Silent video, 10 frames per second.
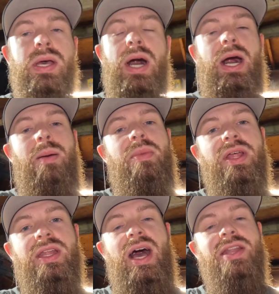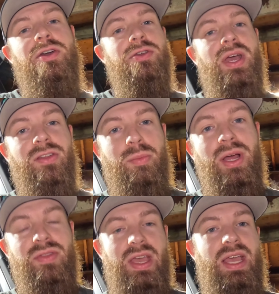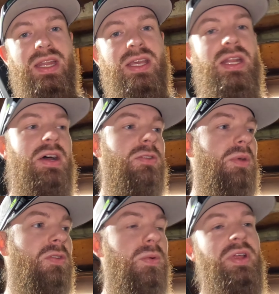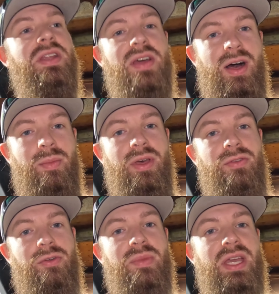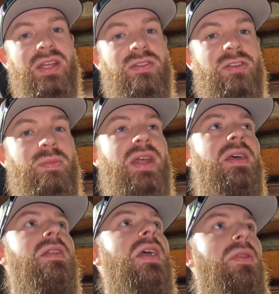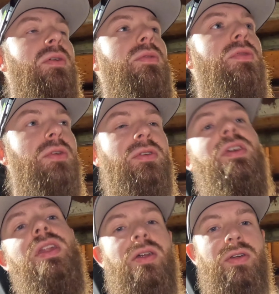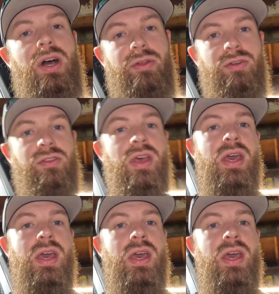But I know you guys are probably thinking, you know, it's really dumb for me to spend another $1,300